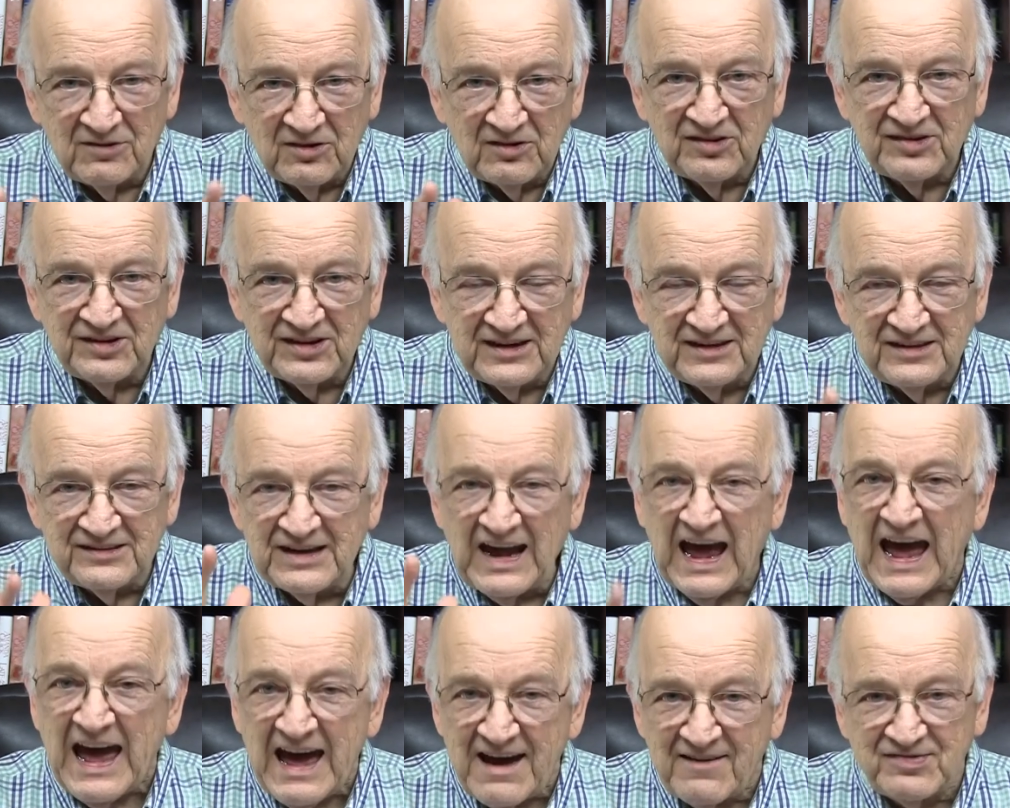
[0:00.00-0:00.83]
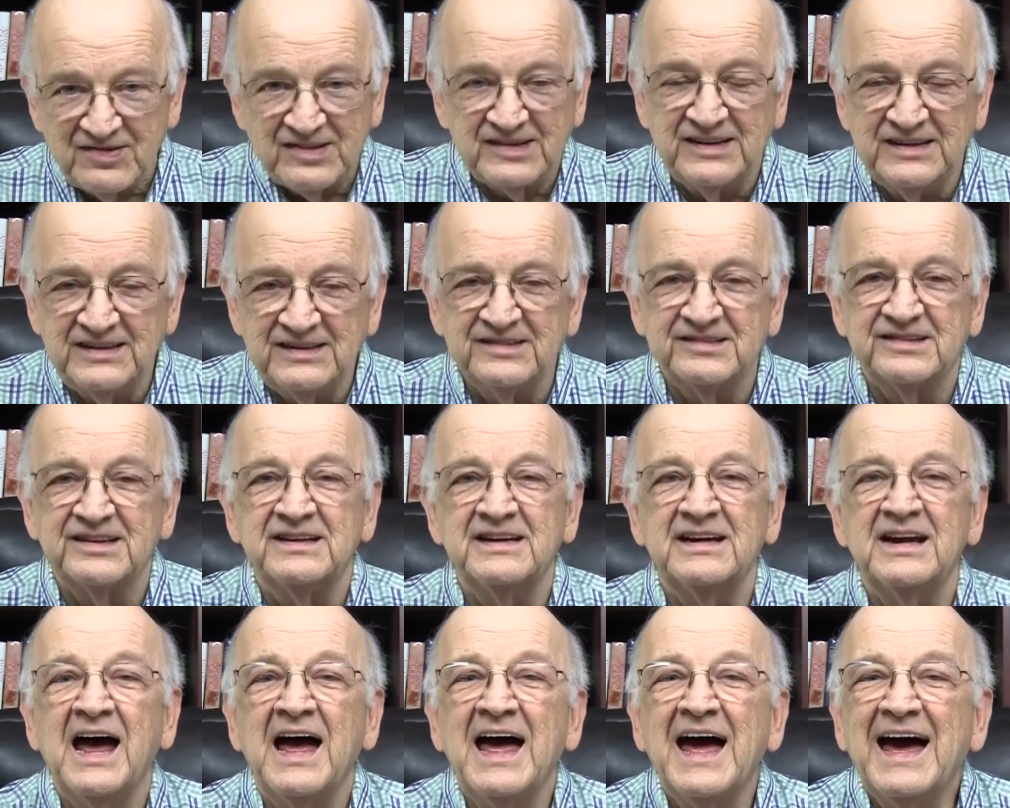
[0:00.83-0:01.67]
season half
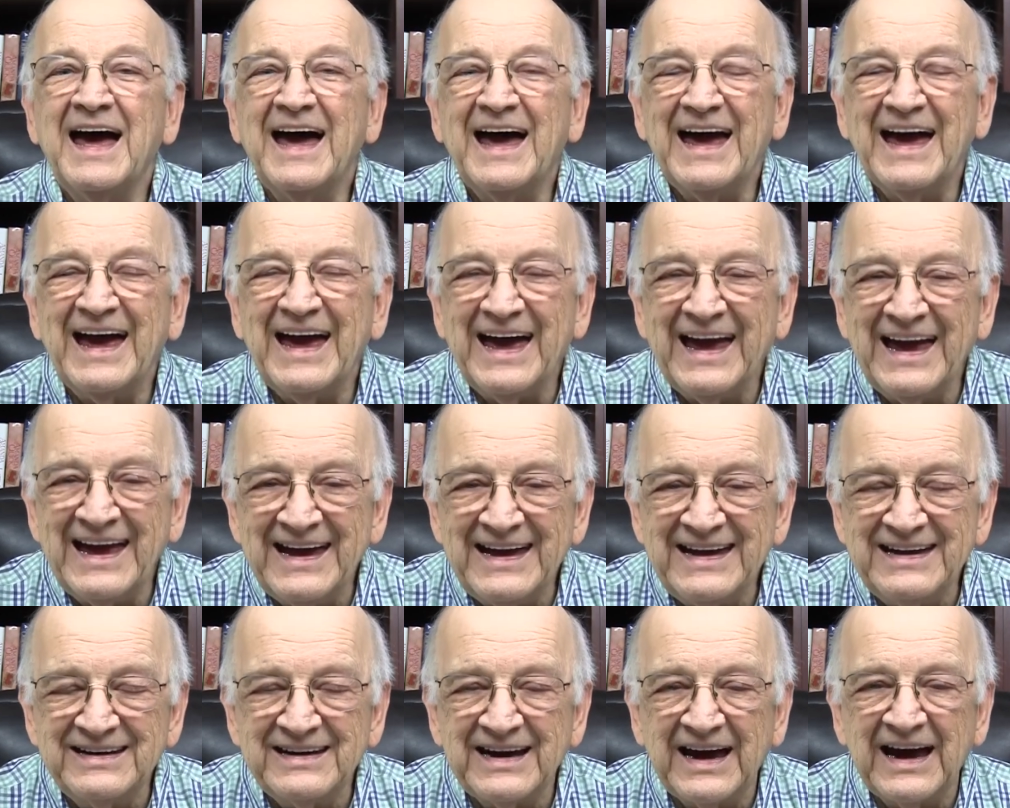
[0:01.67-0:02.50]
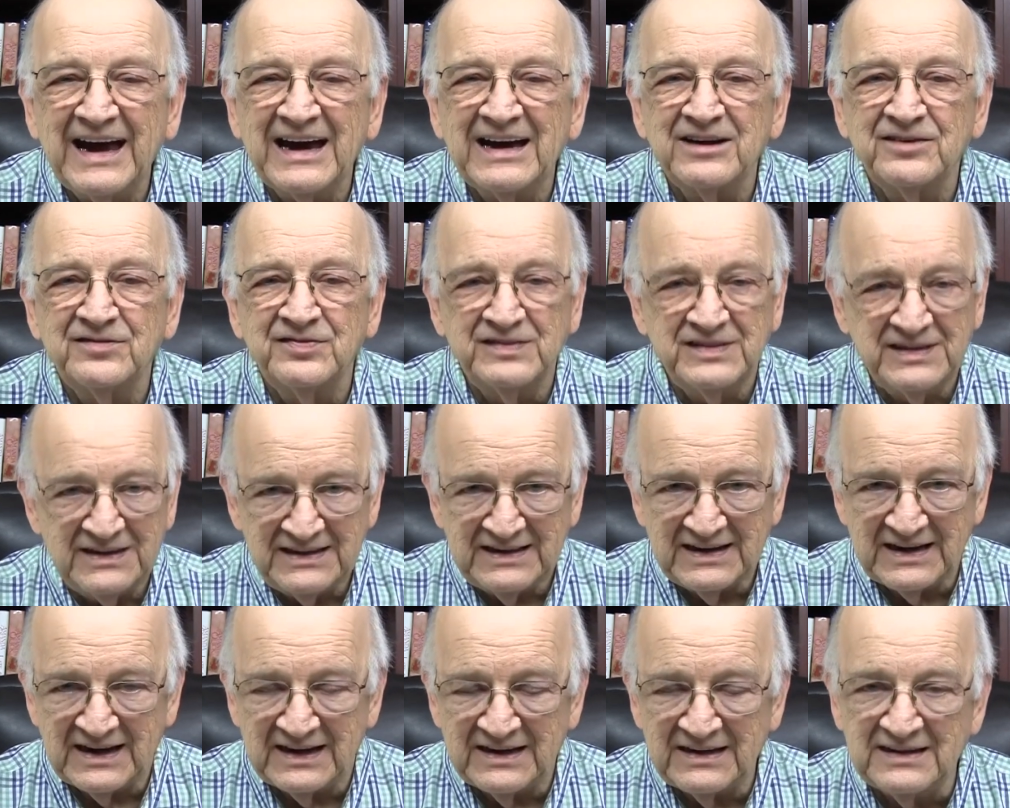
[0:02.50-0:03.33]
season 8 out of
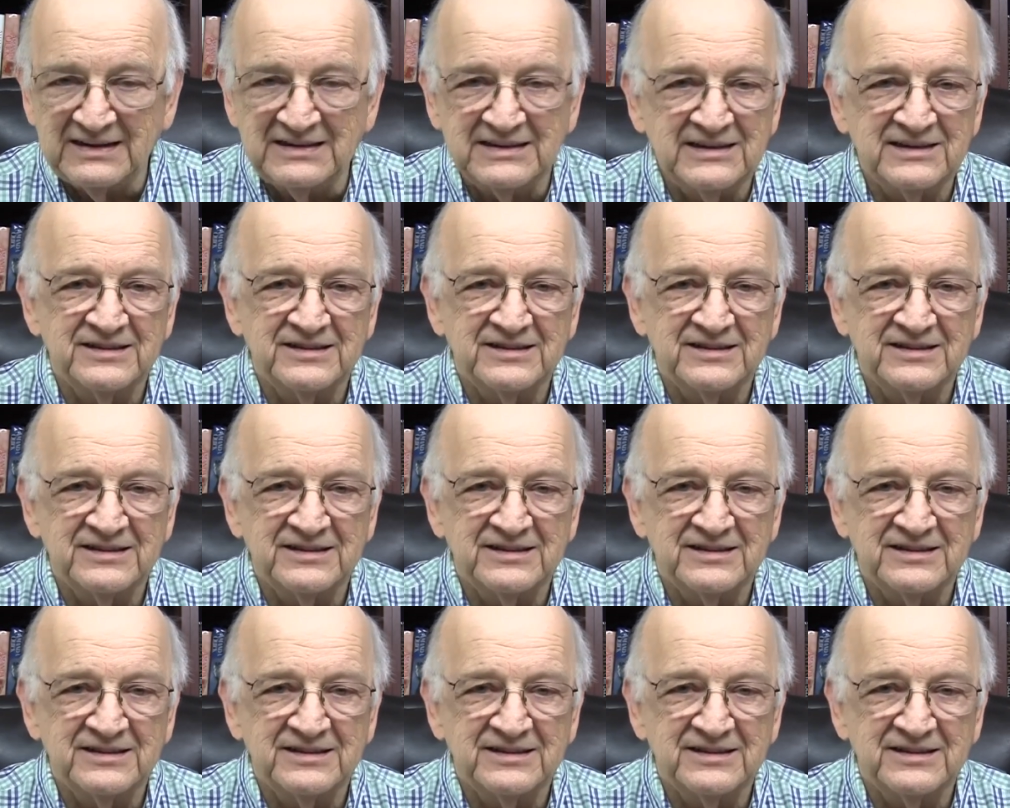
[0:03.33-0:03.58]
10.